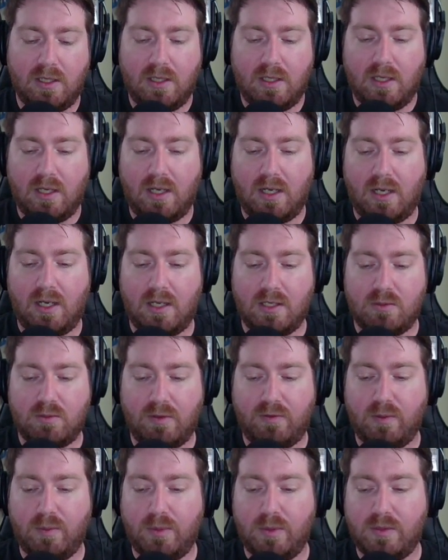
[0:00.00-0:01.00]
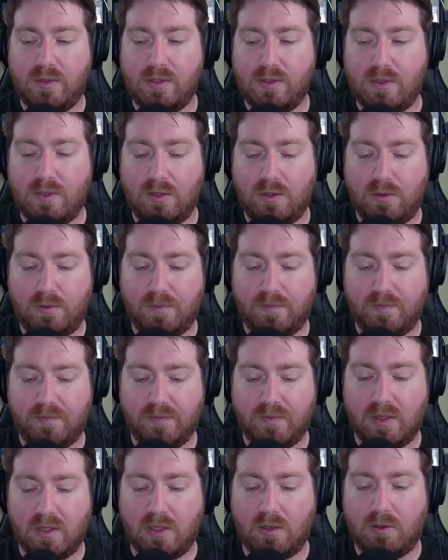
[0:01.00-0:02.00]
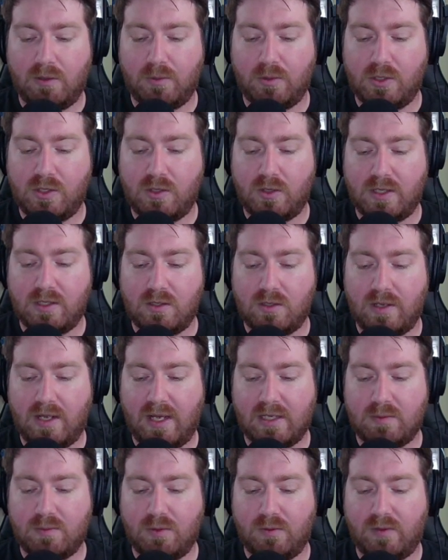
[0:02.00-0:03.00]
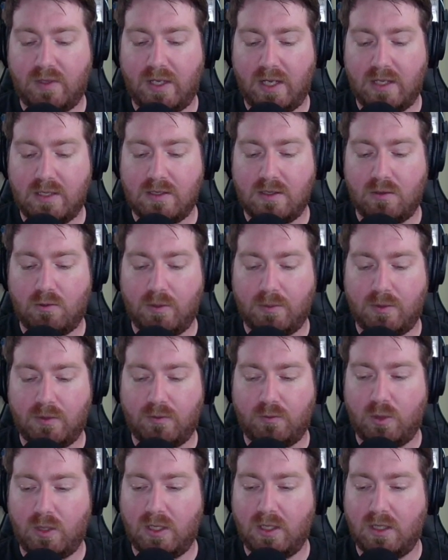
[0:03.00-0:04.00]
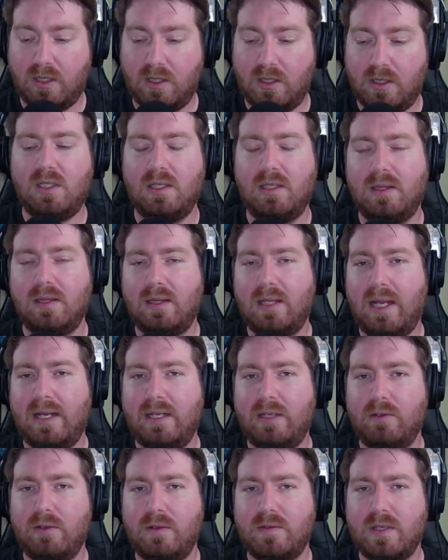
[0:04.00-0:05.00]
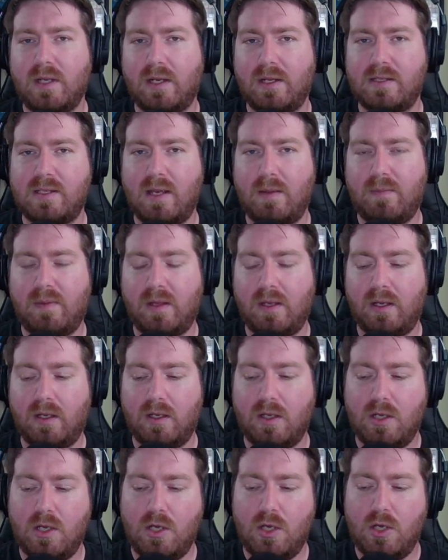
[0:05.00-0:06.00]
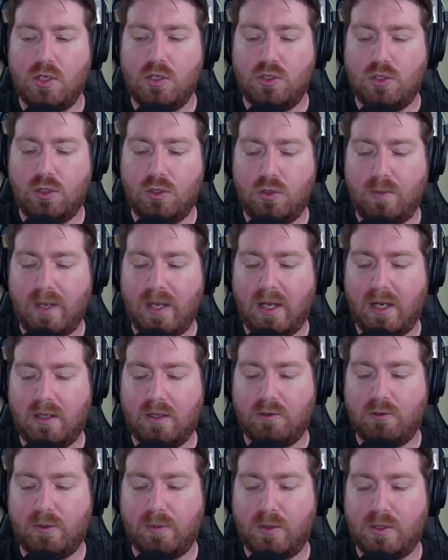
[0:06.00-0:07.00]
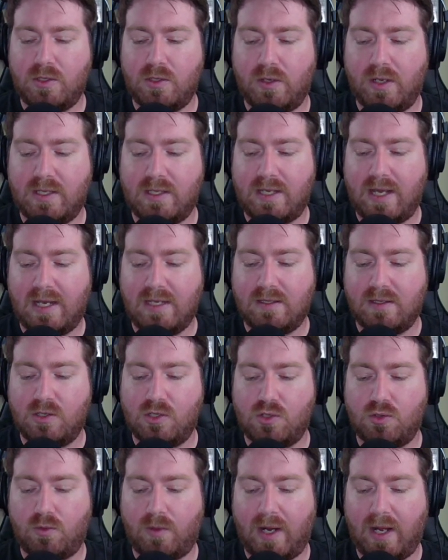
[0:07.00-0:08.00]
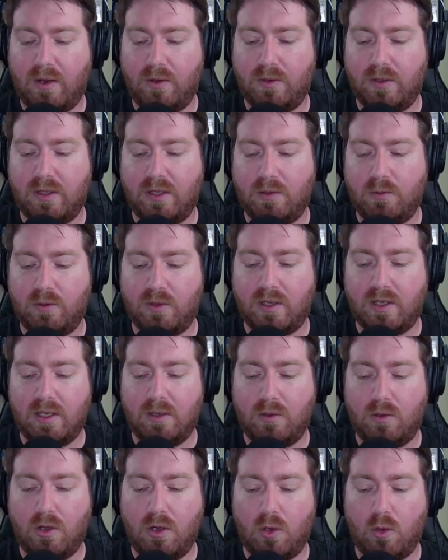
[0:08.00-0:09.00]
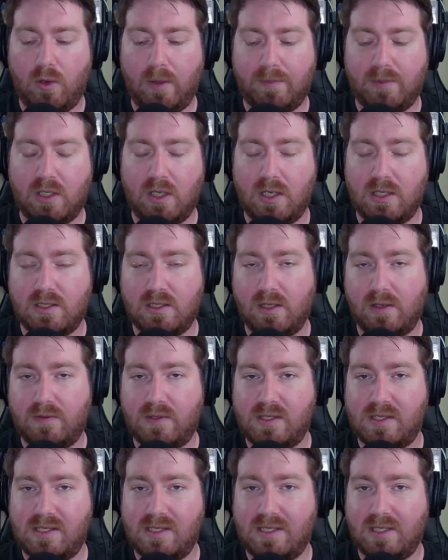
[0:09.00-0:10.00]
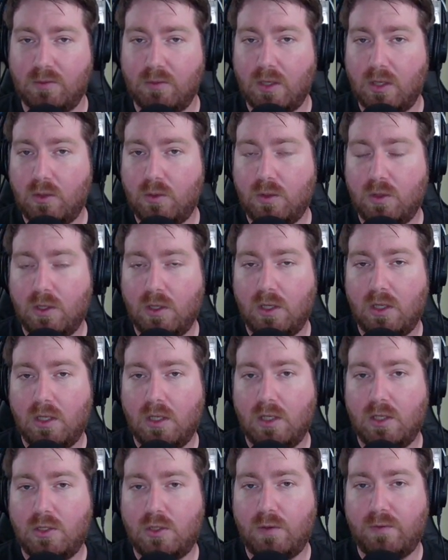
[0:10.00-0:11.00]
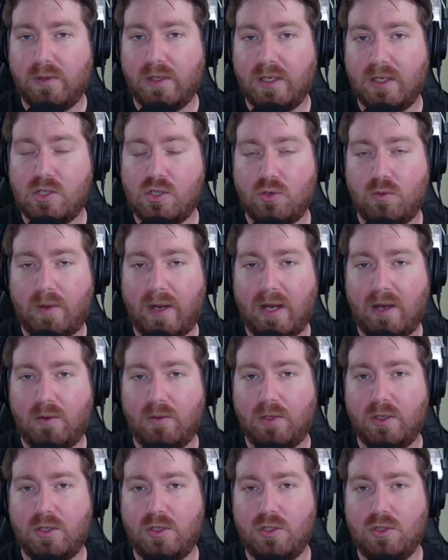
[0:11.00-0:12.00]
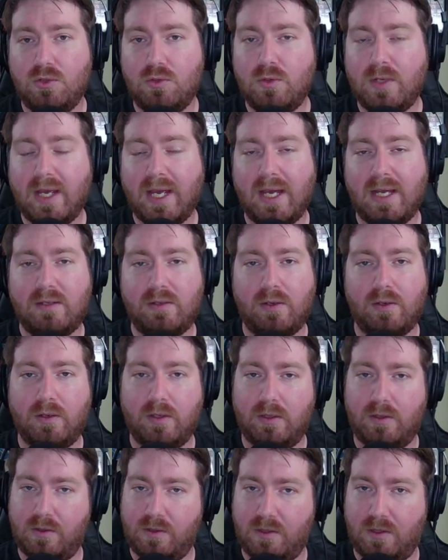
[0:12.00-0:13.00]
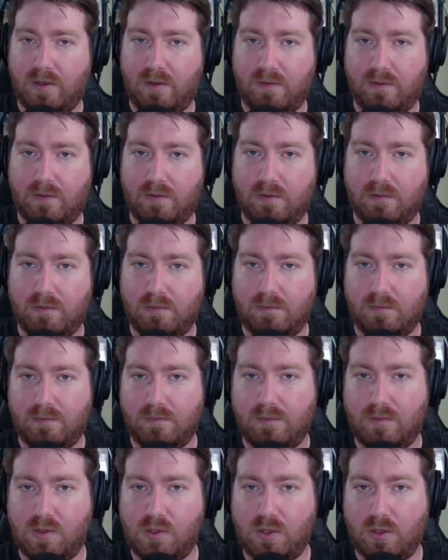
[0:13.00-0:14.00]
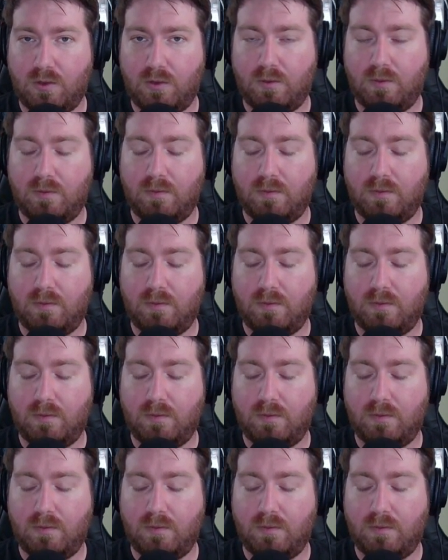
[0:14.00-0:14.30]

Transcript: Swiftfoot Boots is 2. Equipped creature has hexproof and haste, equipped of 1. Lightning Greaves, kind of the same thing. 2 mana, equipped creature has haste and shroud with equipped cost of 0. Don't forget, shroud, you can't target your stuff. So